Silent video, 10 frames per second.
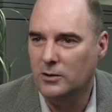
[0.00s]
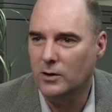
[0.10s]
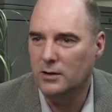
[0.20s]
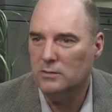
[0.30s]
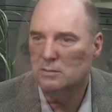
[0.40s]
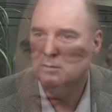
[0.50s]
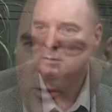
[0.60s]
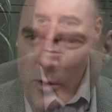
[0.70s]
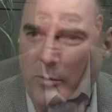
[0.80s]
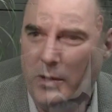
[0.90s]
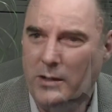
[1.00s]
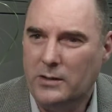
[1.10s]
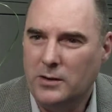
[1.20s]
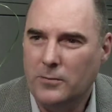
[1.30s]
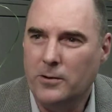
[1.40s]
U.S. A
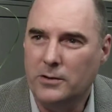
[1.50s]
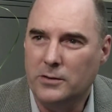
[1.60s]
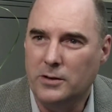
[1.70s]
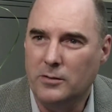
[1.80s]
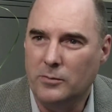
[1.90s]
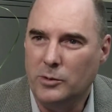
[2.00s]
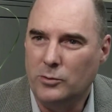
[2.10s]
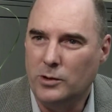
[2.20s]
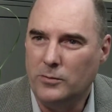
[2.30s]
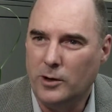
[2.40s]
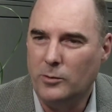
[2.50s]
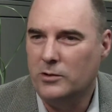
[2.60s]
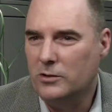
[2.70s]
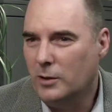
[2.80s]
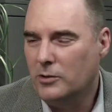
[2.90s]
big difference between
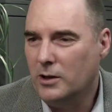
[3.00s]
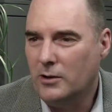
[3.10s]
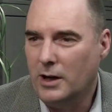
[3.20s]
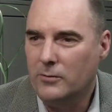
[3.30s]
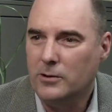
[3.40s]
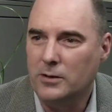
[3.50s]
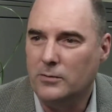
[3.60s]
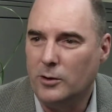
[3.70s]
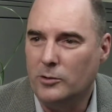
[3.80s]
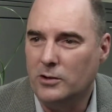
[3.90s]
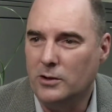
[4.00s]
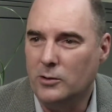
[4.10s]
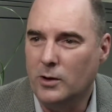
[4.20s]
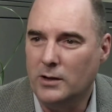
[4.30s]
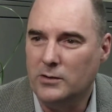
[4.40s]
farmers in Sub-Saharan Africa and farmers in the
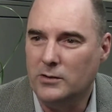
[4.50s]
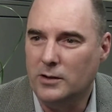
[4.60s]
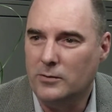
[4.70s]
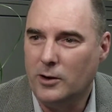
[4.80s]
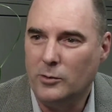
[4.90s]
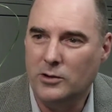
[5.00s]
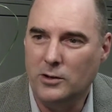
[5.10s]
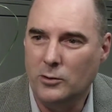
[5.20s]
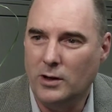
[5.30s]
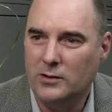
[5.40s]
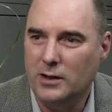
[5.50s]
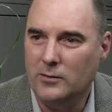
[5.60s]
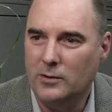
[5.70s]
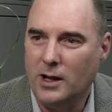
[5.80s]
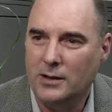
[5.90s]
U.S. is that farmers in the U.S.
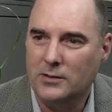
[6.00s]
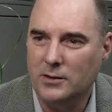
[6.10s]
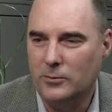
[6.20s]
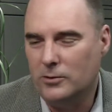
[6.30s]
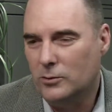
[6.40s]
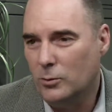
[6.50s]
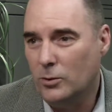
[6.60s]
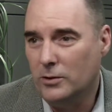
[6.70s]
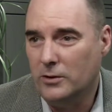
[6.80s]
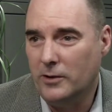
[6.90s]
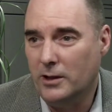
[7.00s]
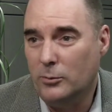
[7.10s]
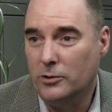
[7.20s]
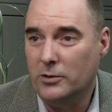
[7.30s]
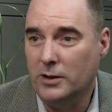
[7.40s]
have lots of different tools
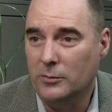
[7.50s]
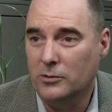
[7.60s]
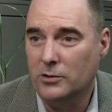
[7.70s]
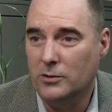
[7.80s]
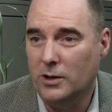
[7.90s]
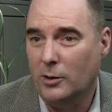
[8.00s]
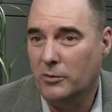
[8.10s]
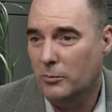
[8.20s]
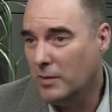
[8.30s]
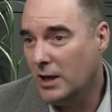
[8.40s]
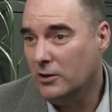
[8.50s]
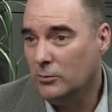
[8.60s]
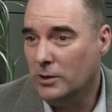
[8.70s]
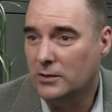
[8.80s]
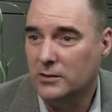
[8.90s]
available to them to help them
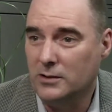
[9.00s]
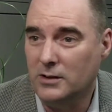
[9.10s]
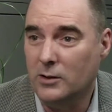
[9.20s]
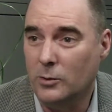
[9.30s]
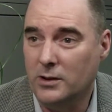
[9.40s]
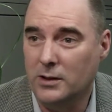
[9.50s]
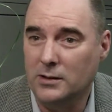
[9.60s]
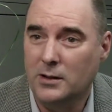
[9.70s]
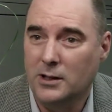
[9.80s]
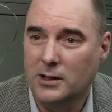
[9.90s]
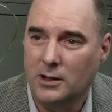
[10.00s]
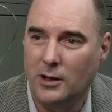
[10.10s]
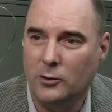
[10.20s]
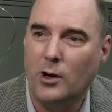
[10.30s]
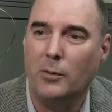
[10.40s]
manage risk and deal with it.
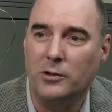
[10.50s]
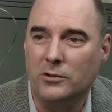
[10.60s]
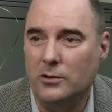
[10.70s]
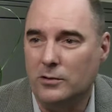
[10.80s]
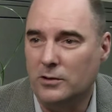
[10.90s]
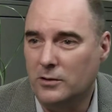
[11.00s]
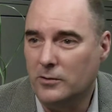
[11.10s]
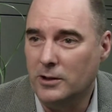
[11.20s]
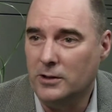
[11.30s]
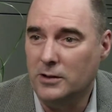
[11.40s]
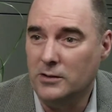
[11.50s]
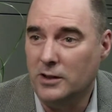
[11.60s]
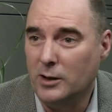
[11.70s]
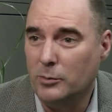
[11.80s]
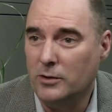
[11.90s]
Crop insurance is a very good
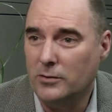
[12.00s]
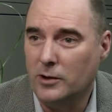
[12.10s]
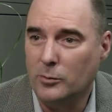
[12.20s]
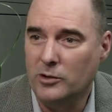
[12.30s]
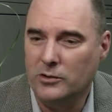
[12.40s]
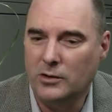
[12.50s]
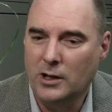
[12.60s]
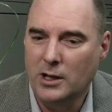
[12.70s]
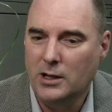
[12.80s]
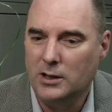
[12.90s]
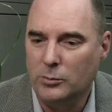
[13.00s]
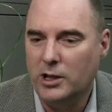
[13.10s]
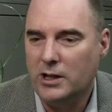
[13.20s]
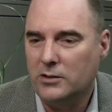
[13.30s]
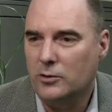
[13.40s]
example. Farmers can
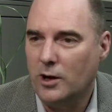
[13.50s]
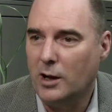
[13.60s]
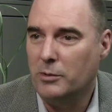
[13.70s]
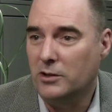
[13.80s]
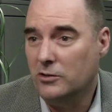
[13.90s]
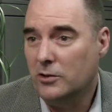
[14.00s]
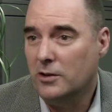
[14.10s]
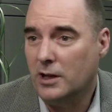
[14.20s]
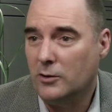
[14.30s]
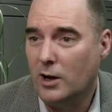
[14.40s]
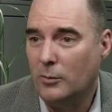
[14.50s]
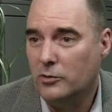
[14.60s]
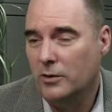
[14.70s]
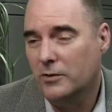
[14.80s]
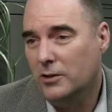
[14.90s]
plant a crop and insure that crop,
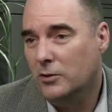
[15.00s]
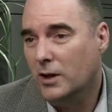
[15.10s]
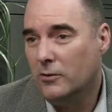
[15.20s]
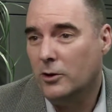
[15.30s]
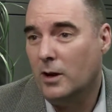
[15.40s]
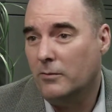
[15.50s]
so if they do have a crop